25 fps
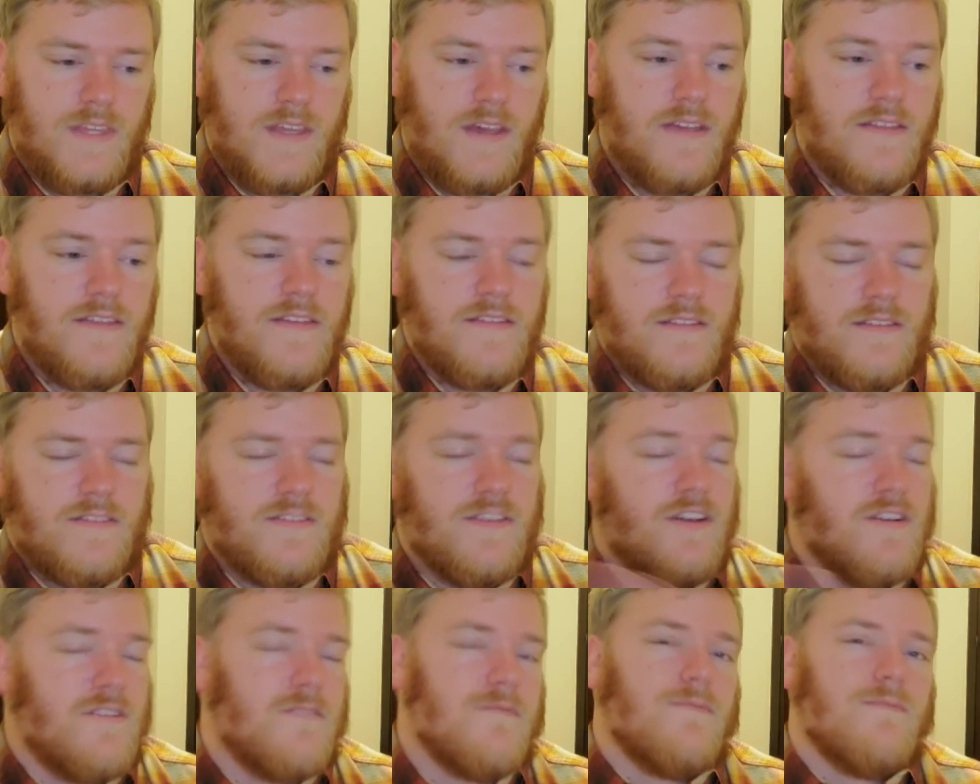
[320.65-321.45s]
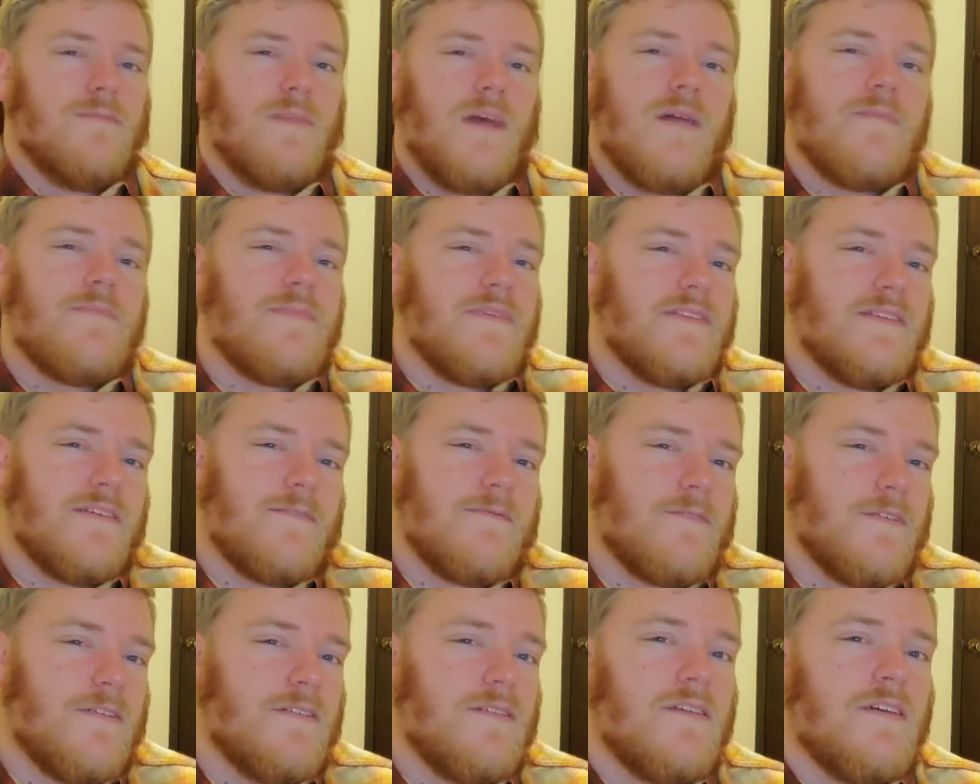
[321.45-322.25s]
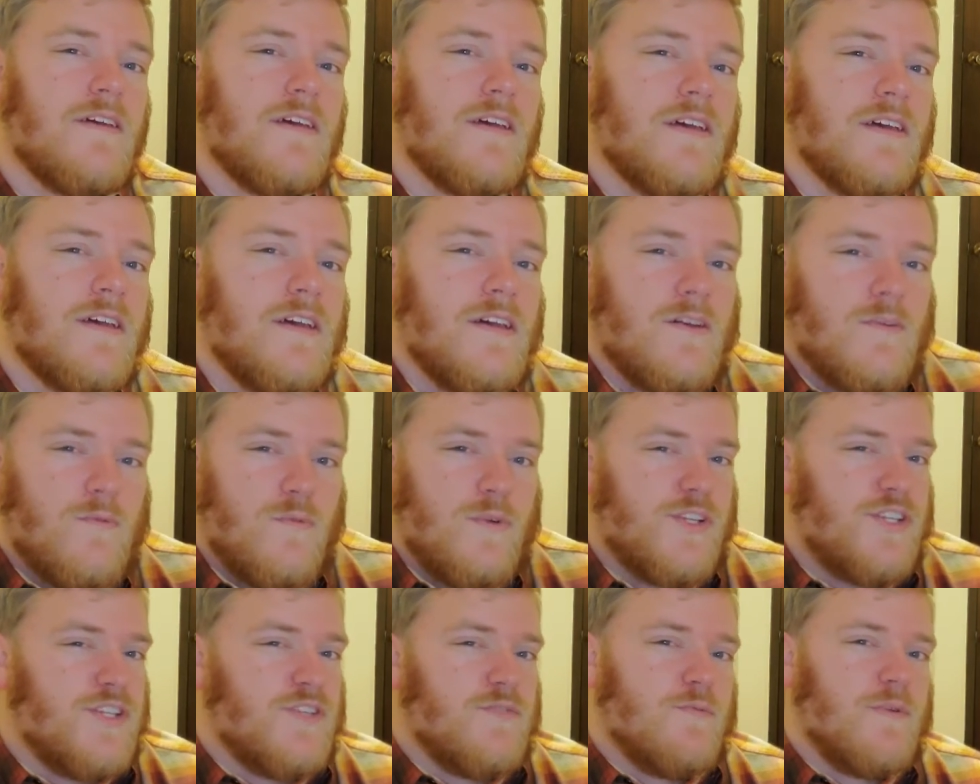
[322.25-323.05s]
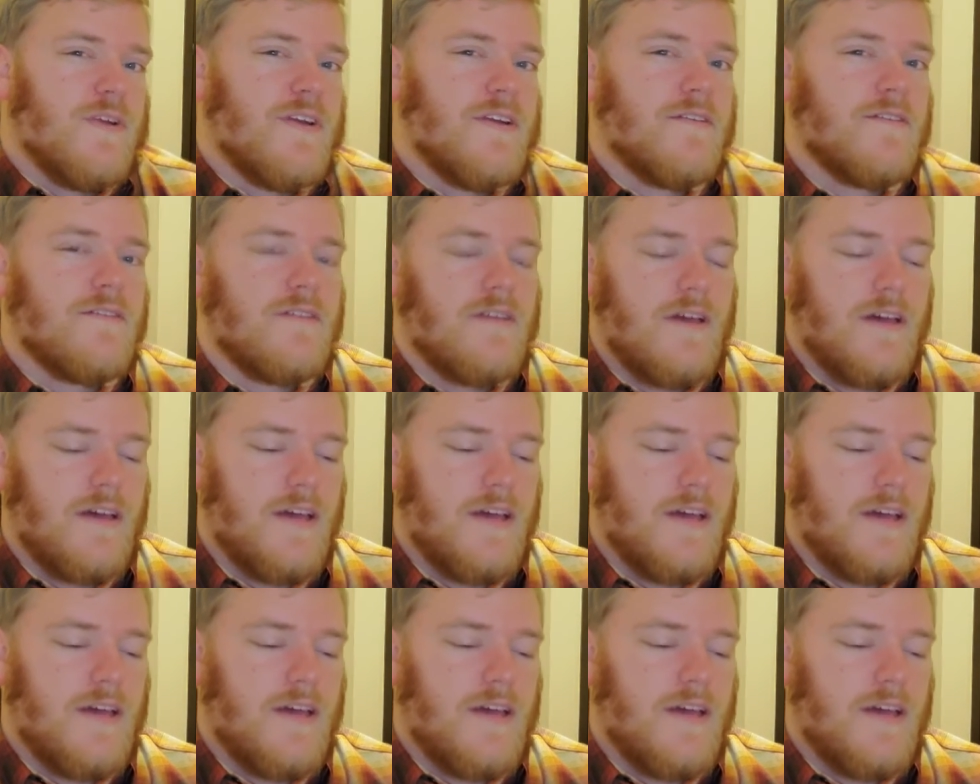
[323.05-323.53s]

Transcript: I think the tone might be different, which is weird.